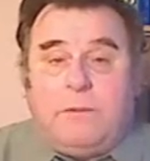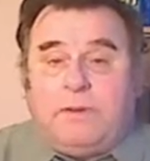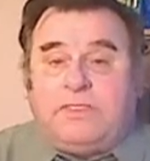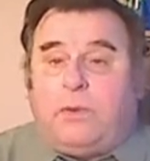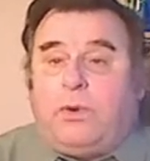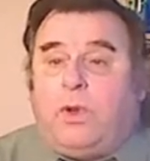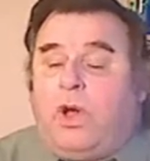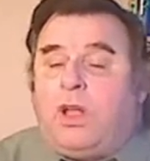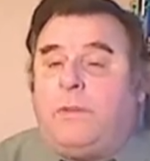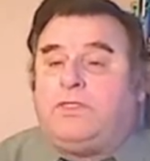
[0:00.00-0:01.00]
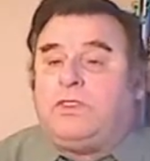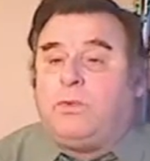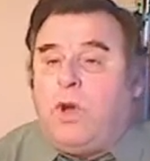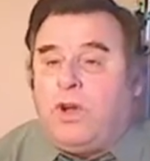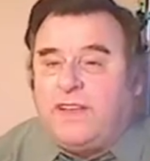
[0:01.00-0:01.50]
but they would all come to the
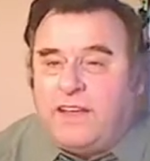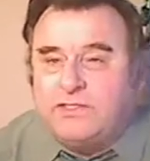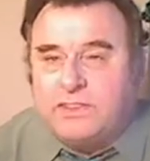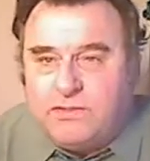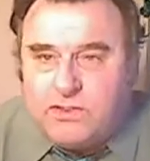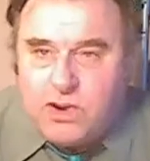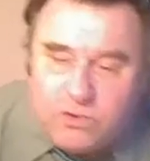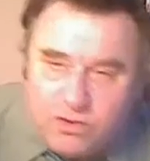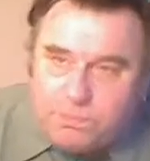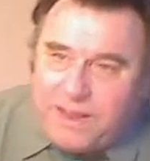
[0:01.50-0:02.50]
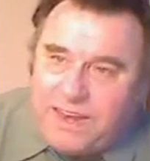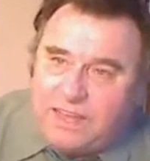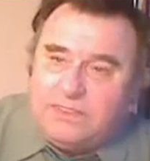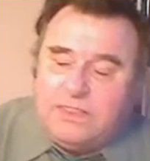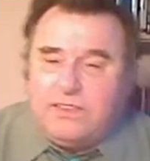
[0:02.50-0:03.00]
World Council of Churches by
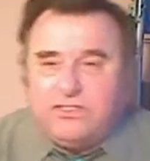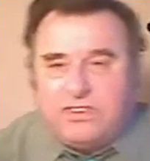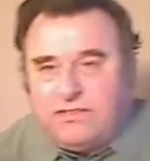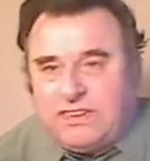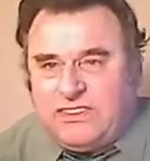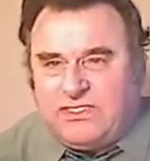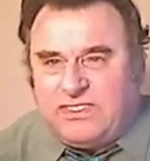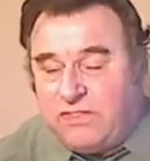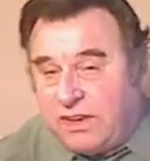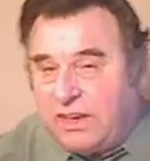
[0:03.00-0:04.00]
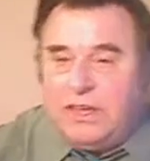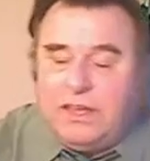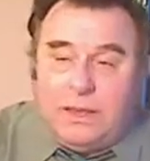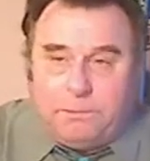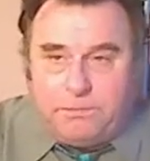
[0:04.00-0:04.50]
1977.
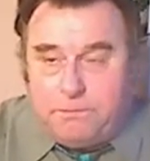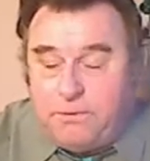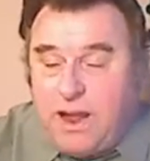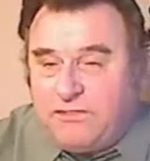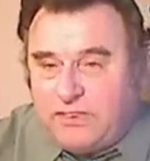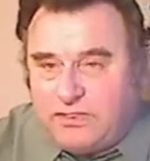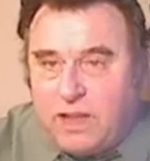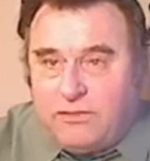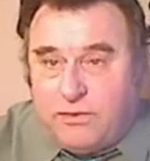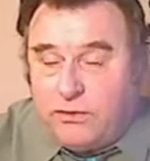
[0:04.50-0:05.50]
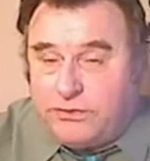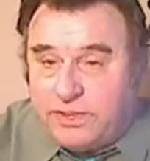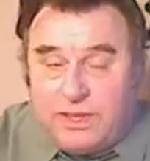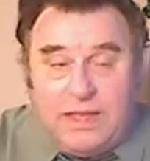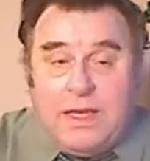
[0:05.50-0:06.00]
He prophesied
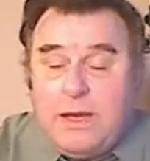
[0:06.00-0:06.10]
falsely.